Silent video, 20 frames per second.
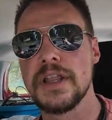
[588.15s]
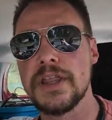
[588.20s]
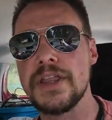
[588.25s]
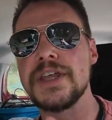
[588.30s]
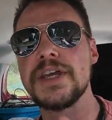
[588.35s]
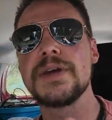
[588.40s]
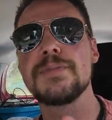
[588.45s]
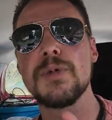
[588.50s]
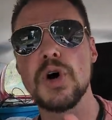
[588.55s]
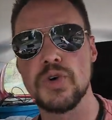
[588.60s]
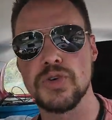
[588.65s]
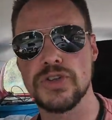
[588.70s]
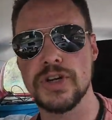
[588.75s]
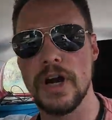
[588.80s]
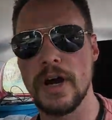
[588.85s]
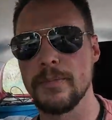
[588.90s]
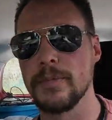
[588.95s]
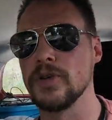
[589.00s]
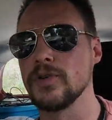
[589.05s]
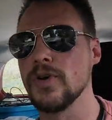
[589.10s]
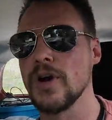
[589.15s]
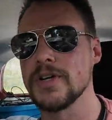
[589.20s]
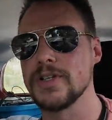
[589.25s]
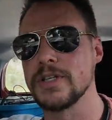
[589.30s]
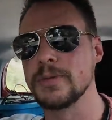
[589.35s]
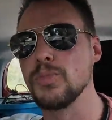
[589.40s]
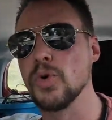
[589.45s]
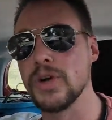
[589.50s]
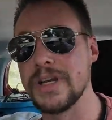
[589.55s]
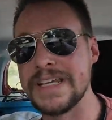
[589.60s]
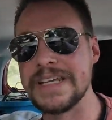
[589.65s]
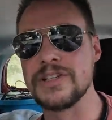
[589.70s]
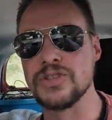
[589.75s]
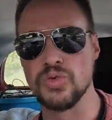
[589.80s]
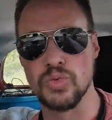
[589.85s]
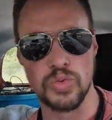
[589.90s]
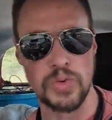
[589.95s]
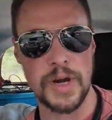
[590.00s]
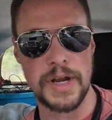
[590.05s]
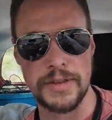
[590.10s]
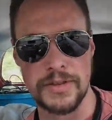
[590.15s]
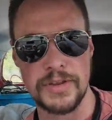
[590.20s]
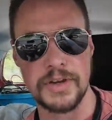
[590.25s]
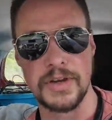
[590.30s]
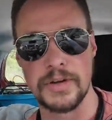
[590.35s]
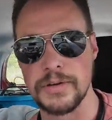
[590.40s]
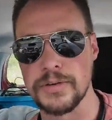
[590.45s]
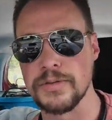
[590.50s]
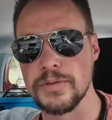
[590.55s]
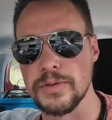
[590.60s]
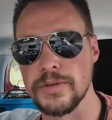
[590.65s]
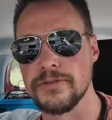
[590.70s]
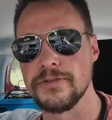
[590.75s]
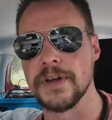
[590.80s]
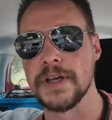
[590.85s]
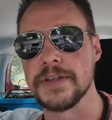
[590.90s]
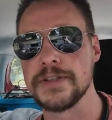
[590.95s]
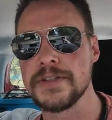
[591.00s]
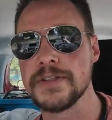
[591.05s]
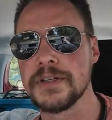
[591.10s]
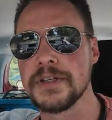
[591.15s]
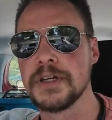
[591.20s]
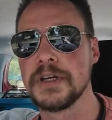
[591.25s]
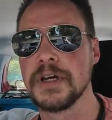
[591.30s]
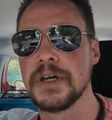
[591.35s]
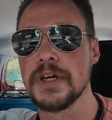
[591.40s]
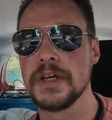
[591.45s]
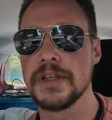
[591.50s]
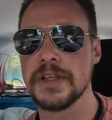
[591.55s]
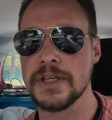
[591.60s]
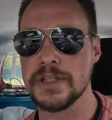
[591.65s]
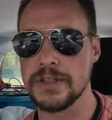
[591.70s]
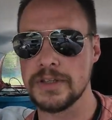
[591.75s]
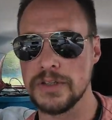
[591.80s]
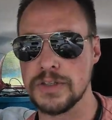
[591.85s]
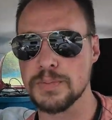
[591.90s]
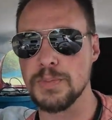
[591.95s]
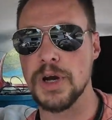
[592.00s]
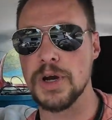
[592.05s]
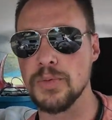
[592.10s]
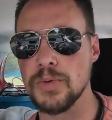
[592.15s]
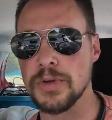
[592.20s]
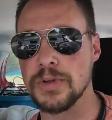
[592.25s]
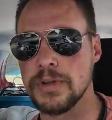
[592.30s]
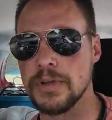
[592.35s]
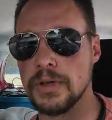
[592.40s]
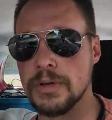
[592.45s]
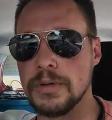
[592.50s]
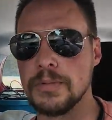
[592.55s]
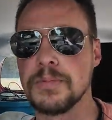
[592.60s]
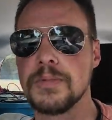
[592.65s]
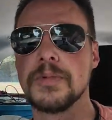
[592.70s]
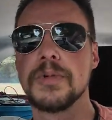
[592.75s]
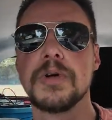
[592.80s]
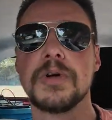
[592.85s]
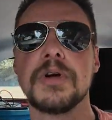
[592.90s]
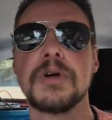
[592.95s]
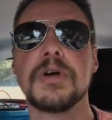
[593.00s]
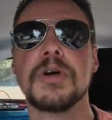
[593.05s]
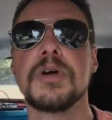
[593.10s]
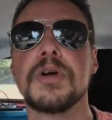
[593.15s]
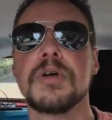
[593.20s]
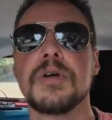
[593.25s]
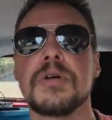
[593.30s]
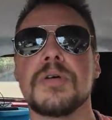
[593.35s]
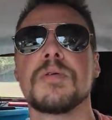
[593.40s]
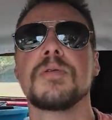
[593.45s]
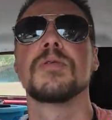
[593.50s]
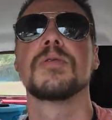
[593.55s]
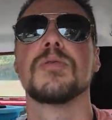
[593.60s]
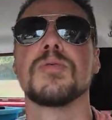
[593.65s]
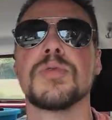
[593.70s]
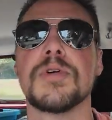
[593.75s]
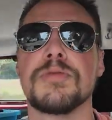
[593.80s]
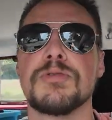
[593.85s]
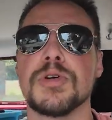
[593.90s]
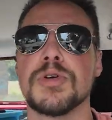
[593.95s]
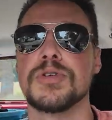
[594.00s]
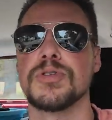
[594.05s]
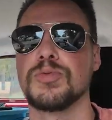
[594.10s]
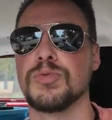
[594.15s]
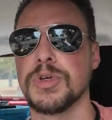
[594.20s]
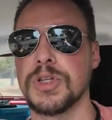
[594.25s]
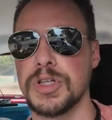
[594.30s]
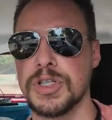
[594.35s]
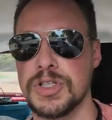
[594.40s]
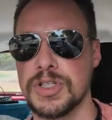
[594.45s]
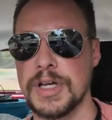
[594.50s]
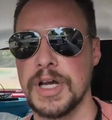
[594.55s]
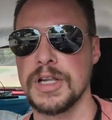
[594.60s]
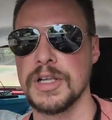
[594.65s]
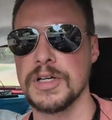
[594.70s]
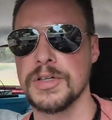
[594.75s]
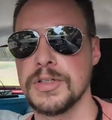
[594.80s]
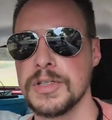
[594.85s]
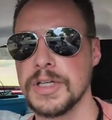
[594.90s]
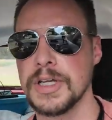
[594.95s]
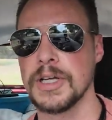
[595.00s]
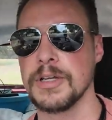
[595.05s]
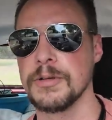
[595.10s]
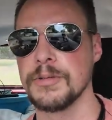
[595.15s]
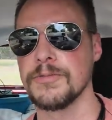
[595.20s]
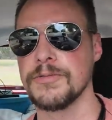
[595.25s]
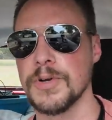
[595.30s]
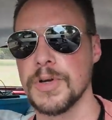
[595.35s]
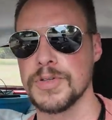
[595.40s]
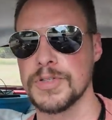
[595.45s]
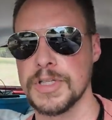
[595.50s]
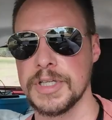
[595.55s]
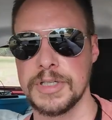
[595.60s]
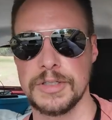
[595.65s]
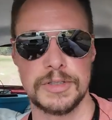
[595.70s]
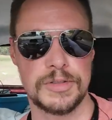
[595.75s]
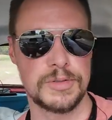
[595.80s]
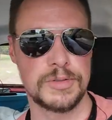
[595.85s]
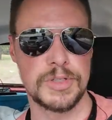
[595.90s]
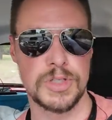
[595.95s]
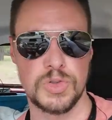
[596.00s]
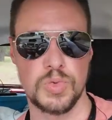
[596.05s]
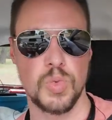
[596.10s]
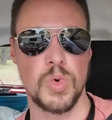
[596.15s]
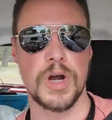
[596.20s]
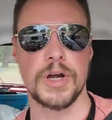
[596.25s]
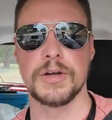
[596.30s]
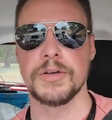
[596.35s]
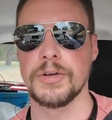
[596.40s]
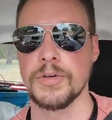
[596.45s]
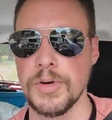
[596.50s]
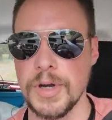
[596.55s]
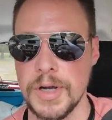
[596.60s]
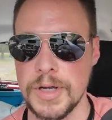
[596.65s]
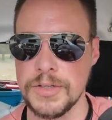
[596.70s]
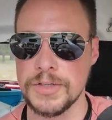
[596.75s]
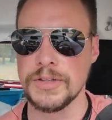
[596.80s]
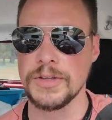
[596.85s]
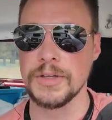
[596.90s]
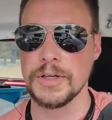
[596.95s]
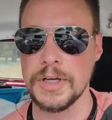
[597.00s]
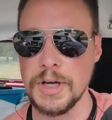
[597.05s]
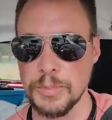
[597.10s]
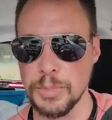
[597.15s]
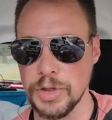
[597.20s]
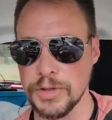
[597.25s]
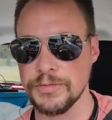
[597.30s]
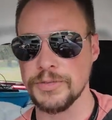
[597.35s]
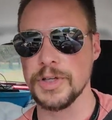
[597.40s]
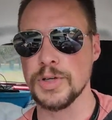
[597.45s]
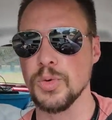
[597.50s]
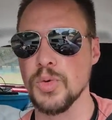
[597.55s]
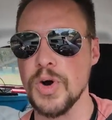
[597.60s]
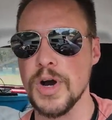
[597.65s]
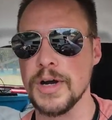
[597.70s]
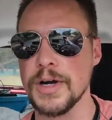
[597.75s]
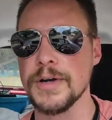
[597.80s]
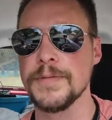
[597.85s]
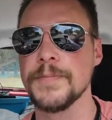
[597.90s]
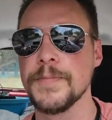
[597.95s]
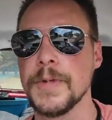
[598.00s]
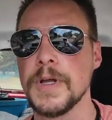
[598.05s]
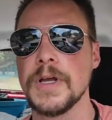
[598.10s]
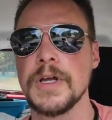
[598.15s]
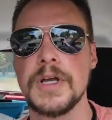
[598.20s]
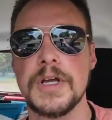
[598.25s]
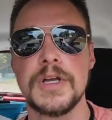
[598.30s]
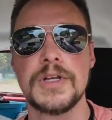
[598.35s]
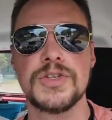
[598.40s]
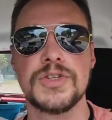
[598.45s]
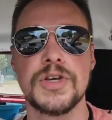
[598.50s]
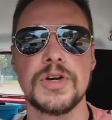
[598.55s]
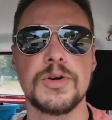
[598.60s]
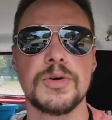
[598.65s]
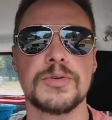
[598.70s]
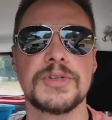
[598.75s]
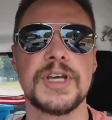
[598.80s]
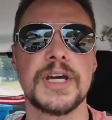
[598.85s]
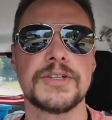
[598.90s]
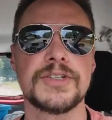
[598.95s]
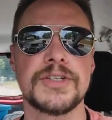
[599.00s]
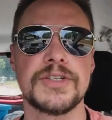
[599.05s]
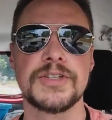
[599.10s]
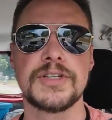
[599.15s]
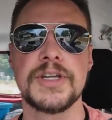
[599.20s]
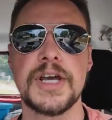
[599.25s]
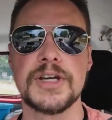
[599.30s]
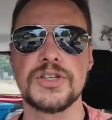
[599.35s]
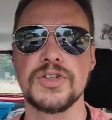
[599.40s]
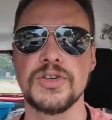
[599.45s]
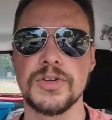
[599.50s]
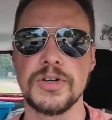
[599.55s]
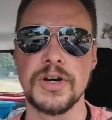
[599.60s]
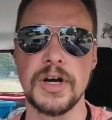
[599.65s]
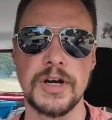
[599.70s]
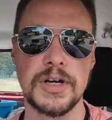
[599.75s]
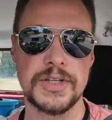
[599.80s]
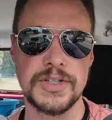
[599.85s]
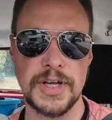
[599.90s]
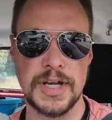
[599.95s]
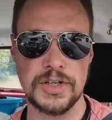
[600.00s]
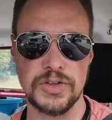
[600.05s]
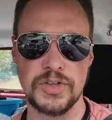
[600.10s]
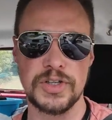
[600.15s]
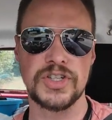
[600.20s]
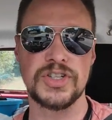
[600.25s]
the most common crossing point is right there through the fence. That's the spot where the river is really shallow and folks can just walk across in a couple of feet of water. So Texas National Guard is actually